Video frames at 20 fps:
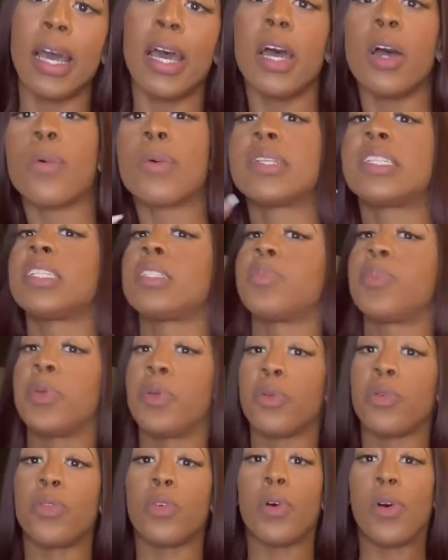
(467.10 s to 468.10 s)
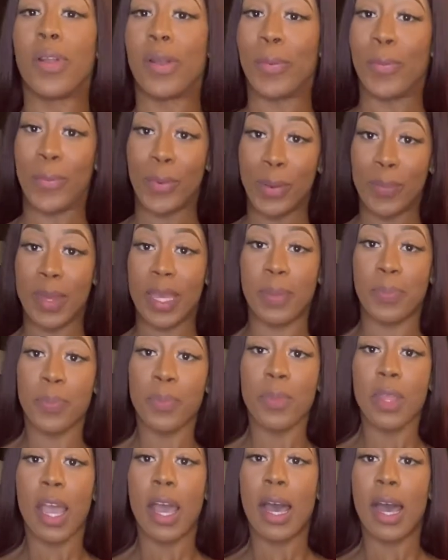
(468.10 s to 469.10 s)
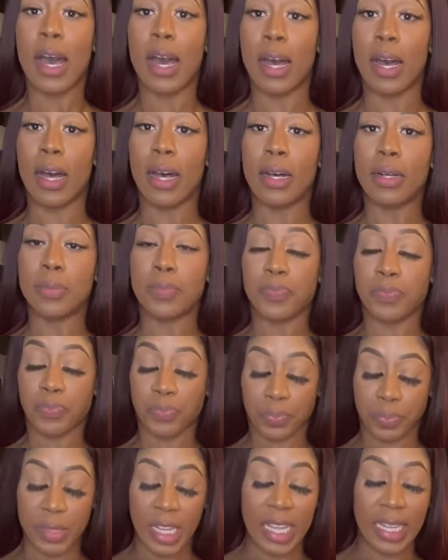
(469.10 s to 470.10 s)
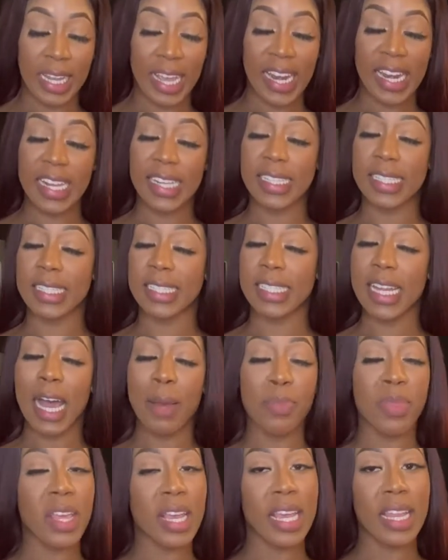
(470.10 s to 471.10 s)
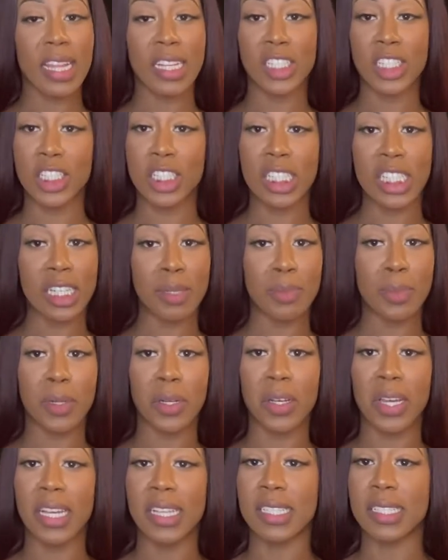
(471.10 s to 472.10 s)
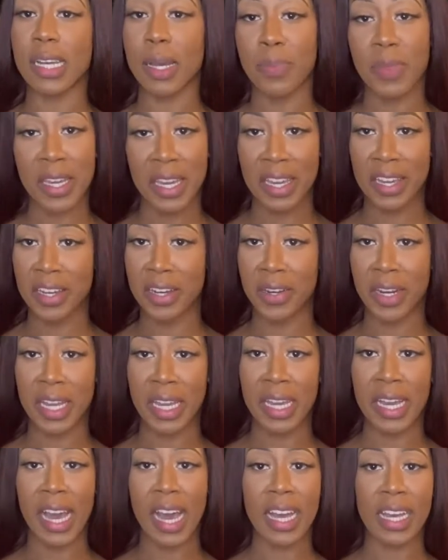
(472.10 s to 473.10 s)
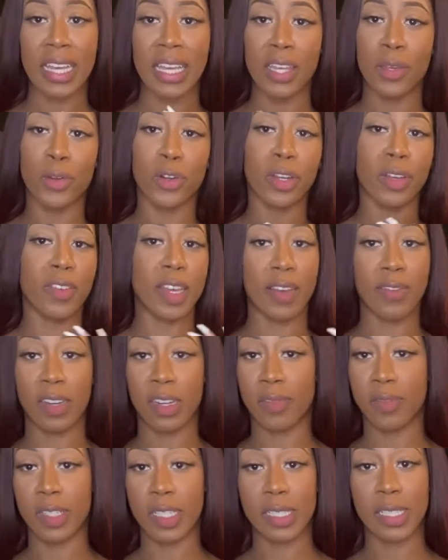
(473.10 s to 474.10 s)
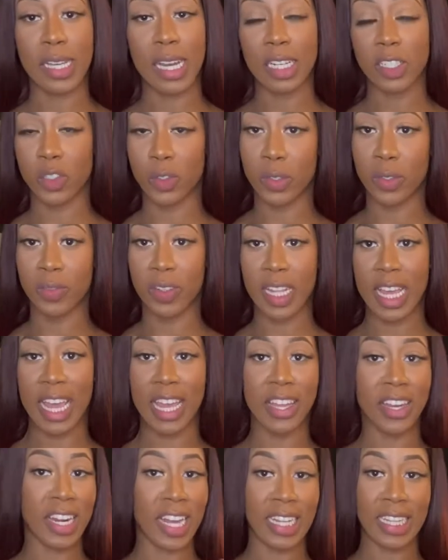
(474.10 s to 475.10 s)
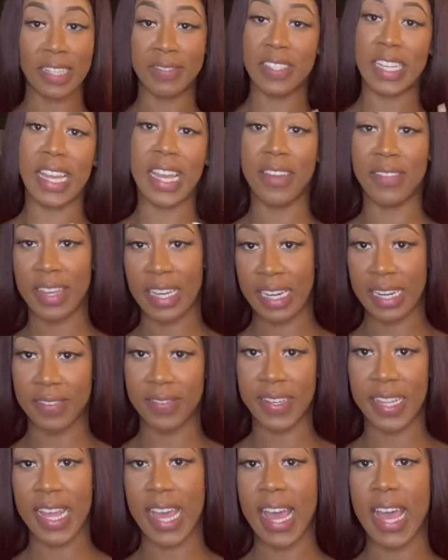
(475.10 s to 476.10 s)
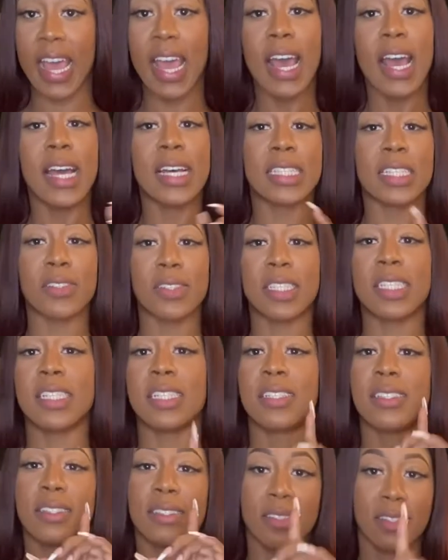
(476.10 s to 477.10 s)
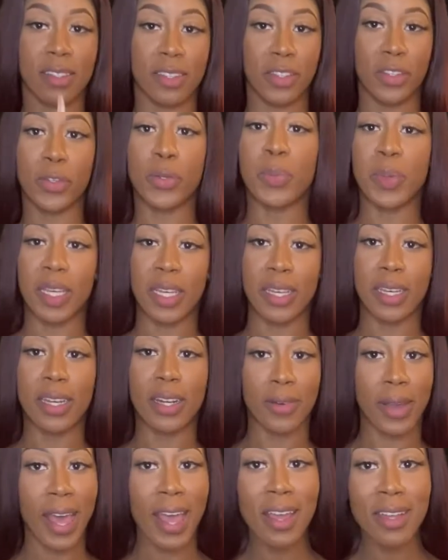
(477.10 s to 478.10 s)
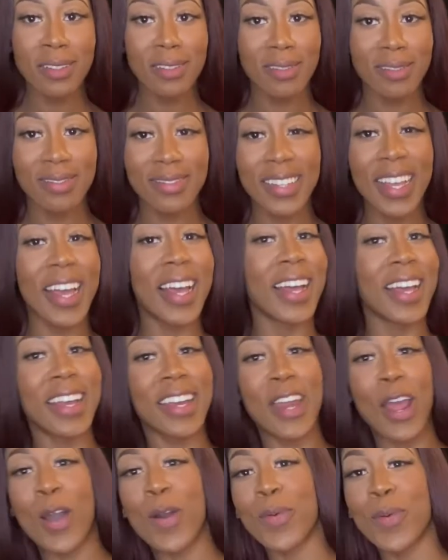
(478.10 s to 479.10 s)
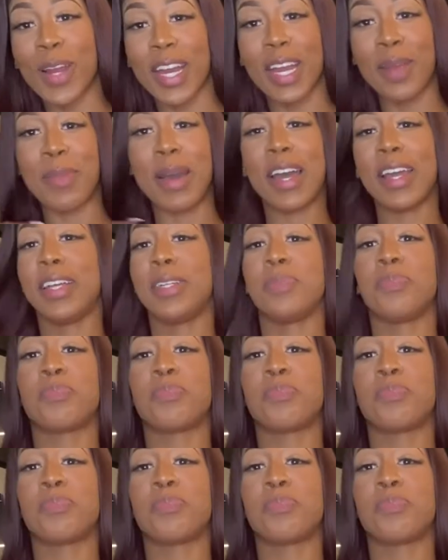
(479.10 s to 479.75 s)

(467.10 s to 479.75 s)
which is beautiful on a woman. And ladies, stop thinking that you're going to get bulky. Stop thinking you're going to get cocky. You don't even have enough testosterone for that. You're not lifting heavy enough for that. So sis, you'll be good, okay? Don't worry about it.